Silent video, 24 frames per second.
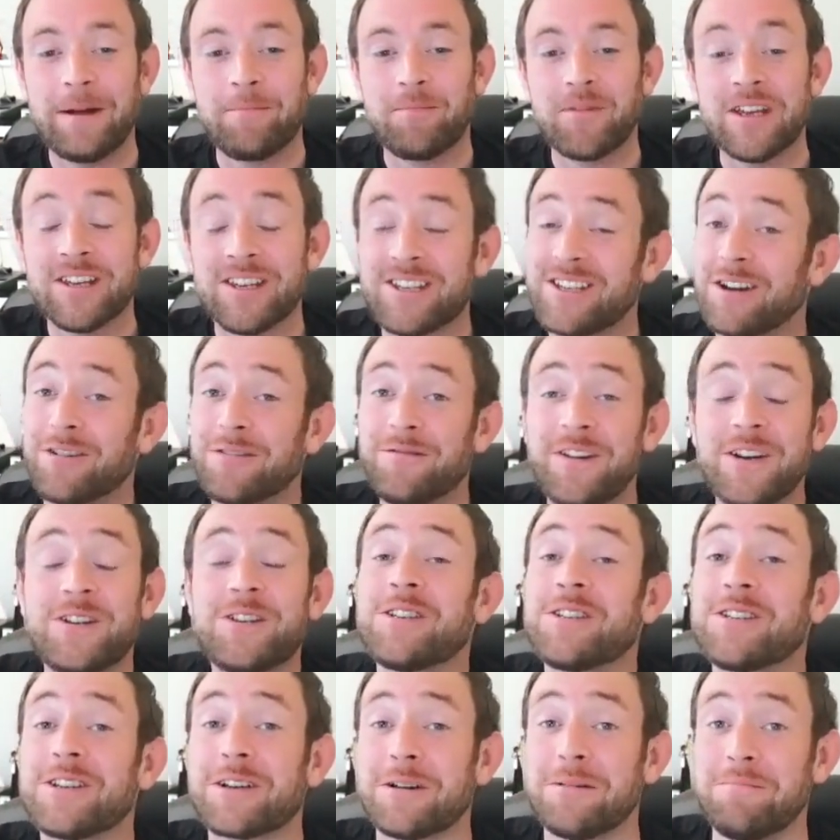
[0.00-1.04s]
Stockfish
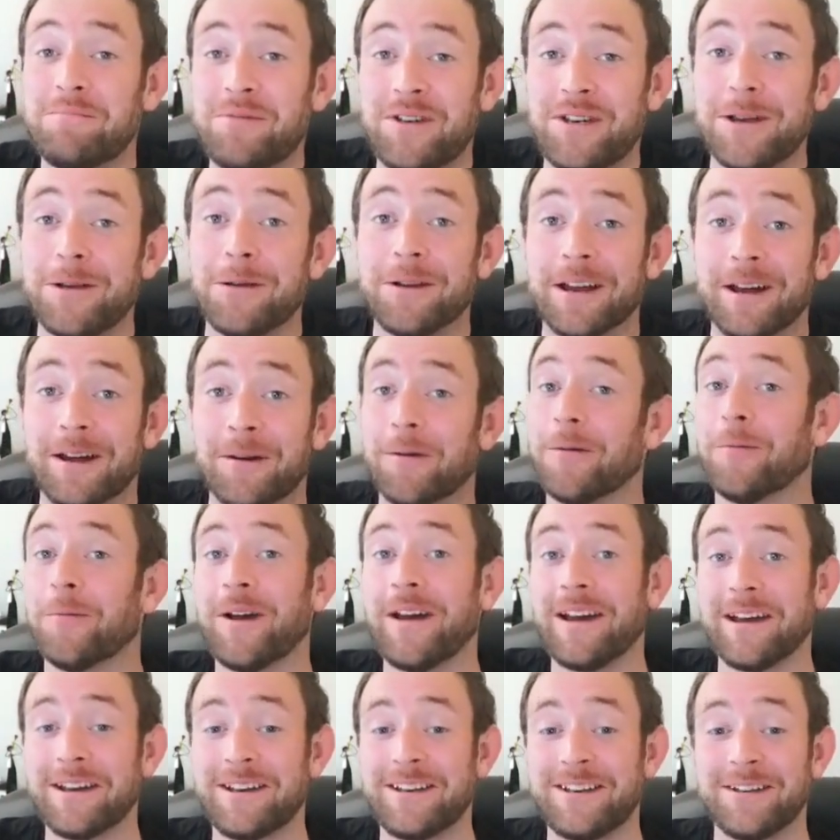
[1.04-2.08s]
is a computer,
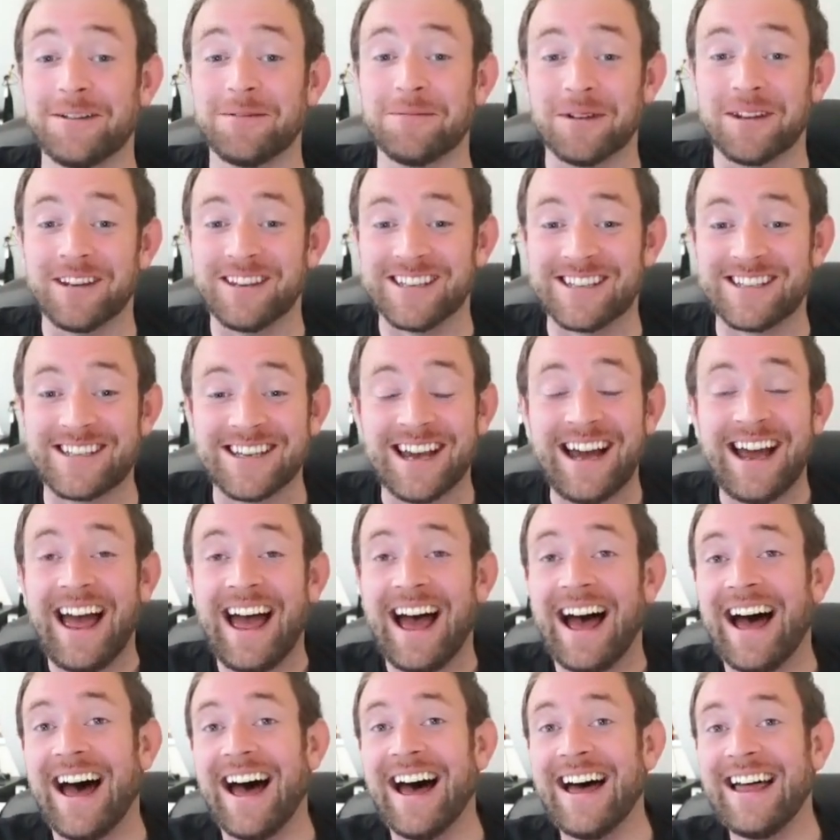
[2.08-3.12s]
we're humans,
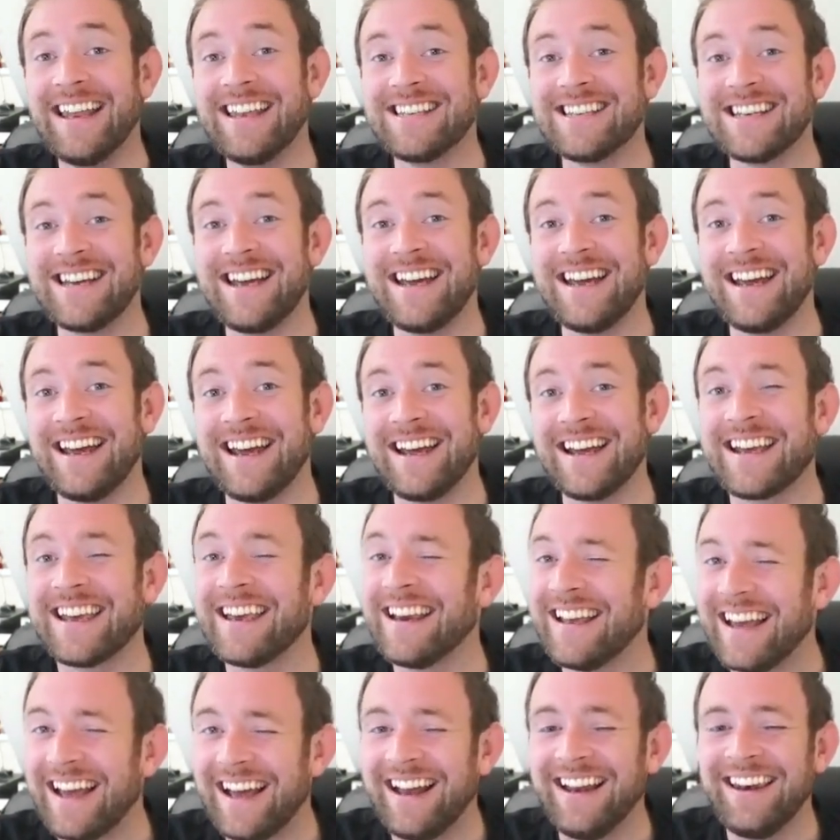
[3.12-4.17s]
and it
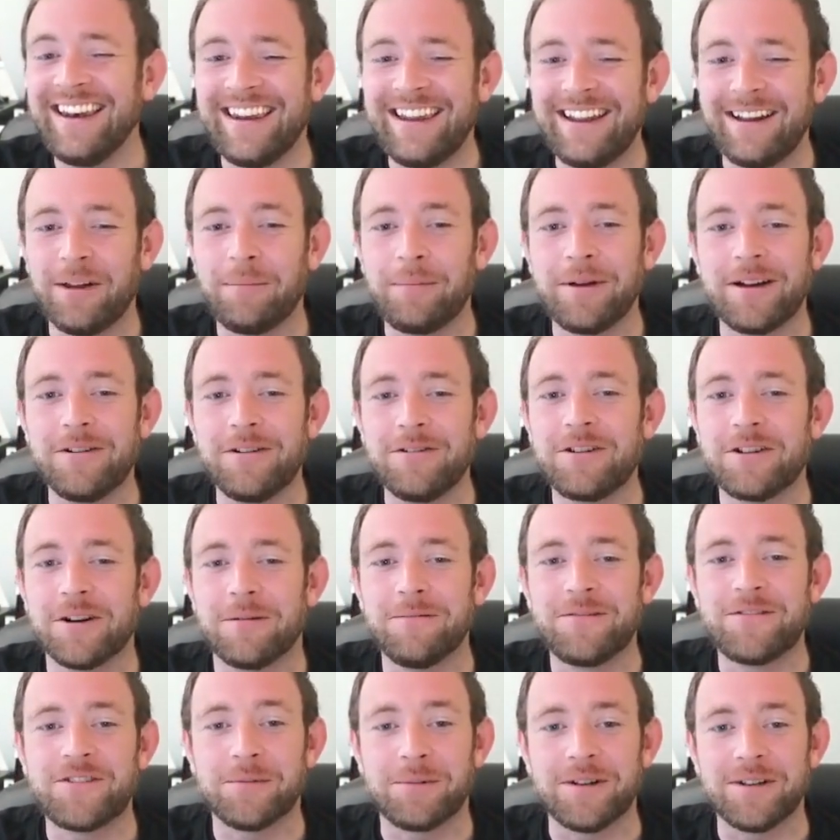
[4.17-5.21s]
can get a little bit
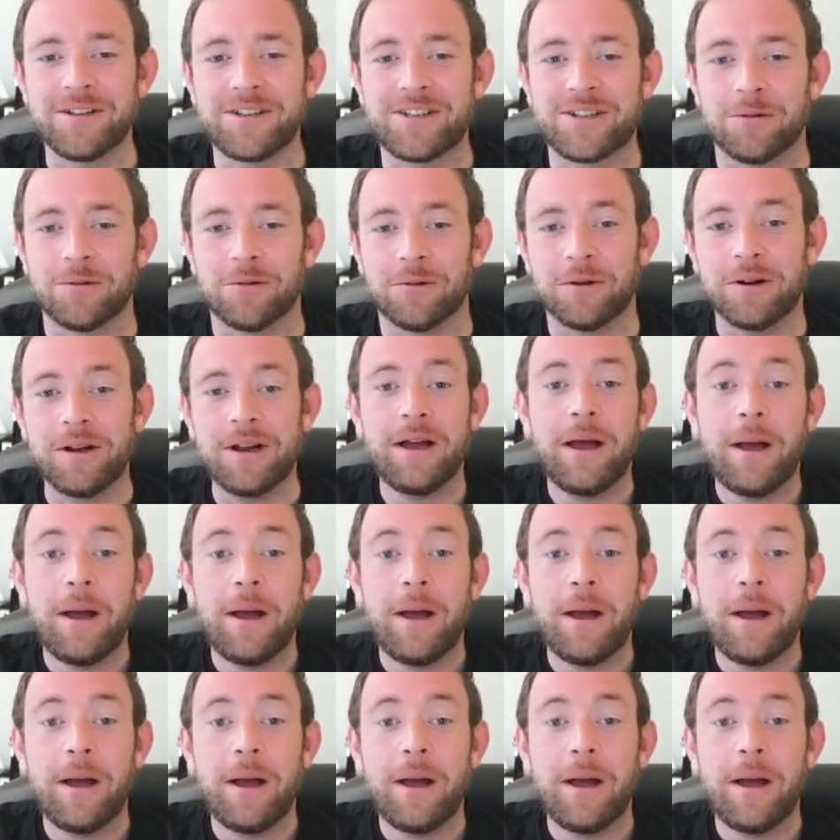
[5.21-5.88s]
uncomfortable, so